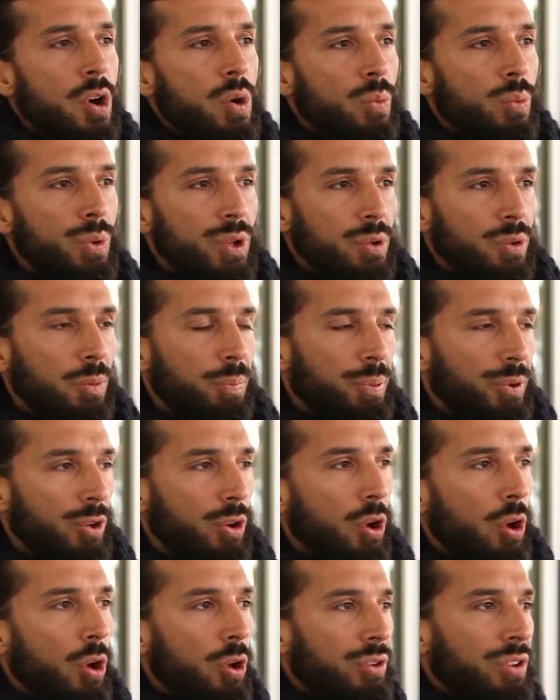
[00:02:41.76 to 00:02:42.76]
We will put
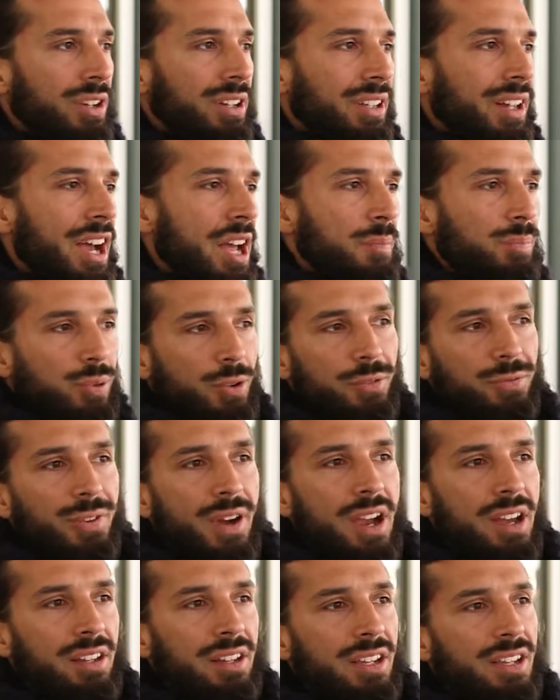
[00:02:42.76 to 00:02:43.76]
all the client
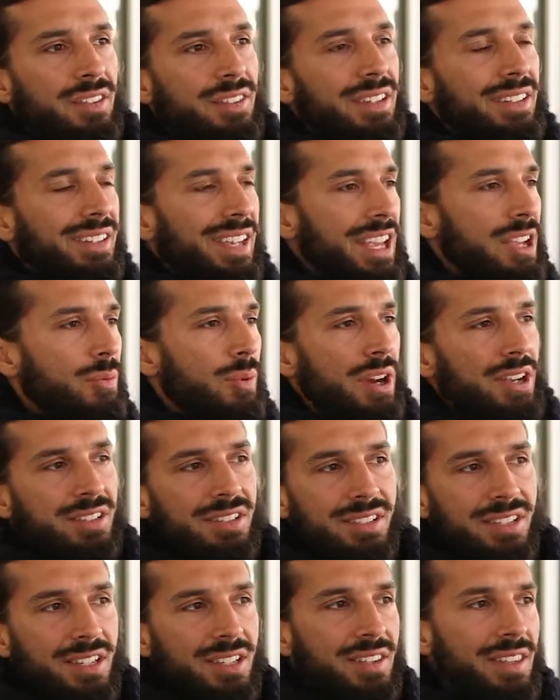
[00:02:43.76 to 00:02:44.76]
profiling, the
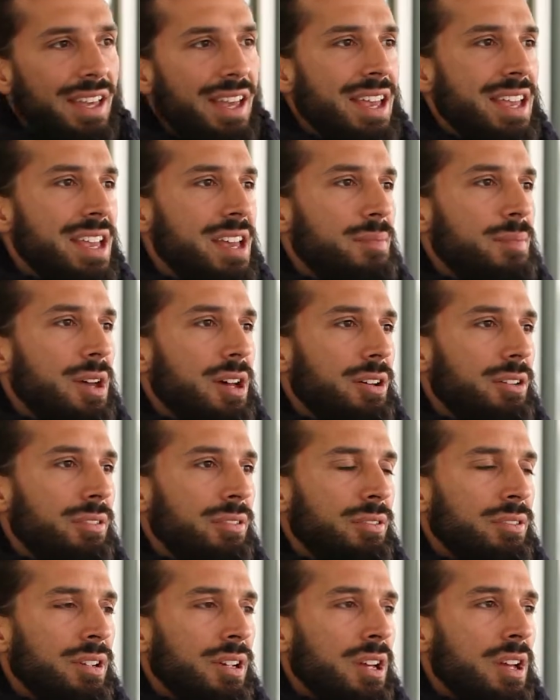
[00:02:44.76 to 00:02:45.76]
KYC, the AML,
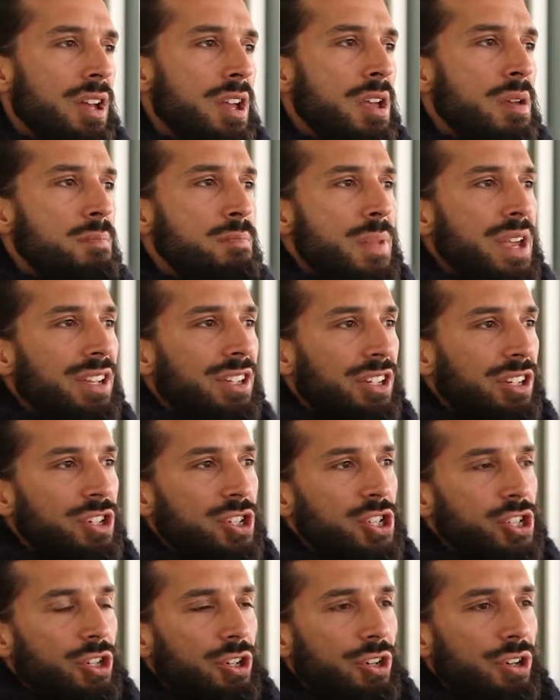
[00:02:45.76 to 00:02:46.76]
making
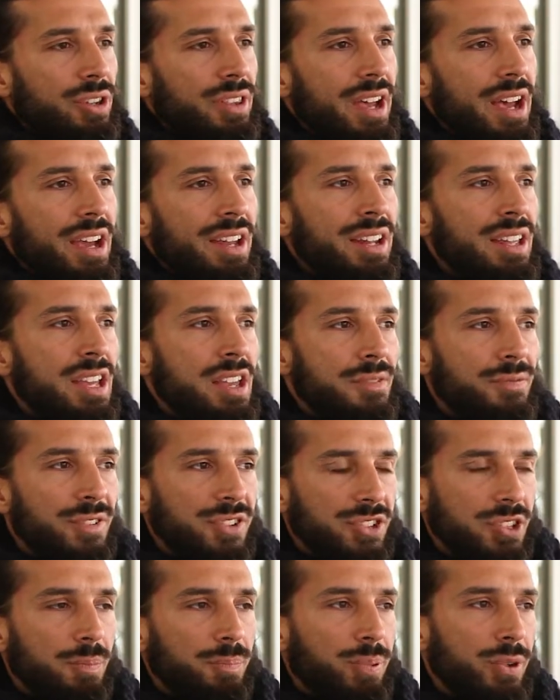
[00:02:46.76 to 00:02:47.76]
sure that if
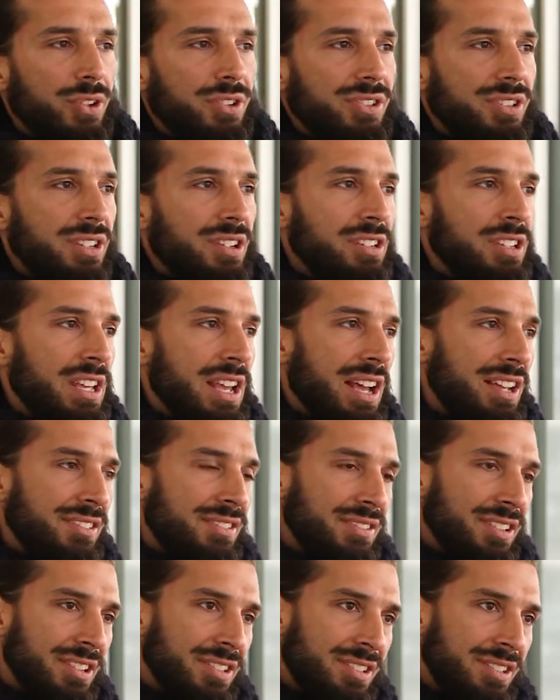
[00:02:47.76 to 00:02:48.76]
as a person he has
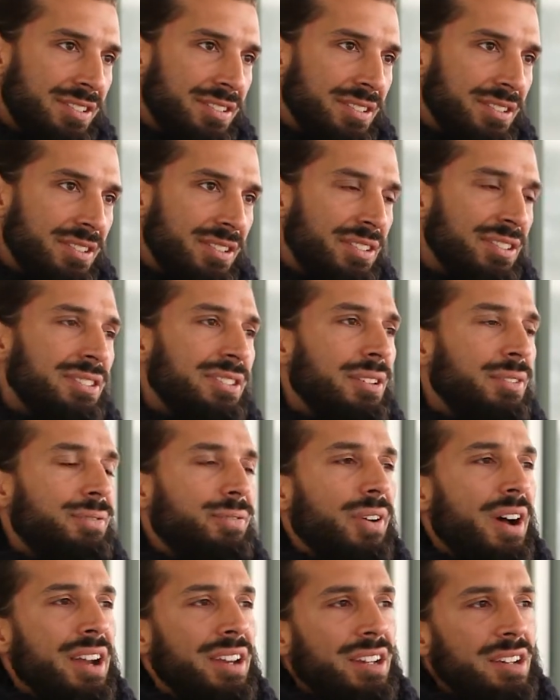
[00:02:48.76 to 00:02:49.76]
this
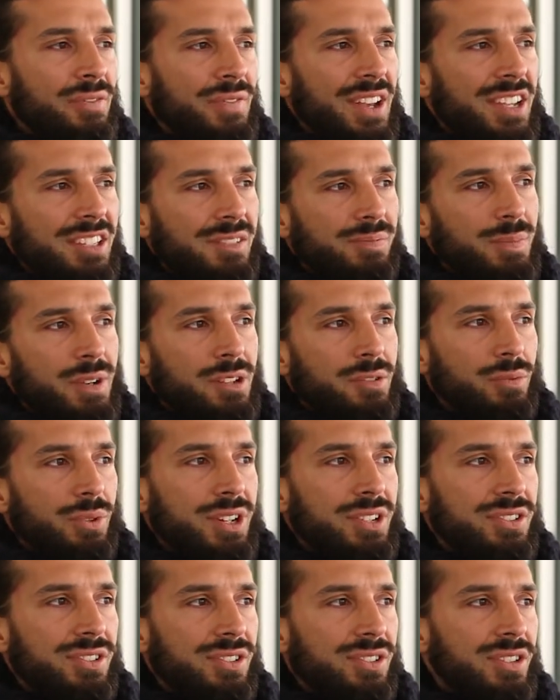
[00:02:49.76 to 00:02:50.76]
defined investment
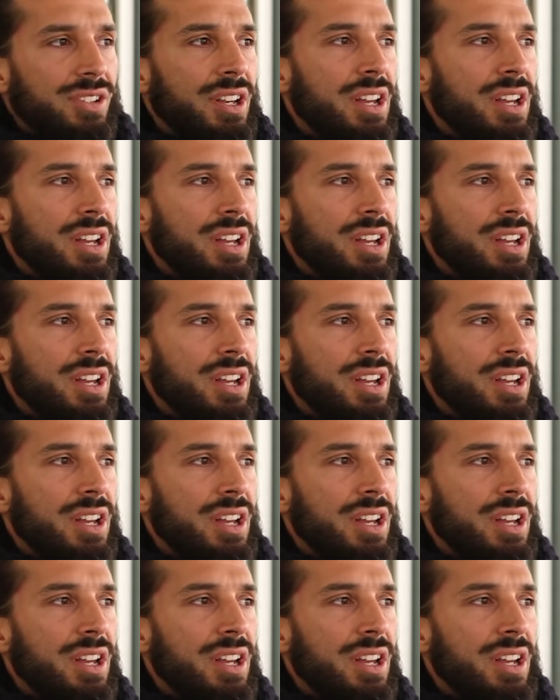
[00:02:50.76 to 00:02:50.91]
risk,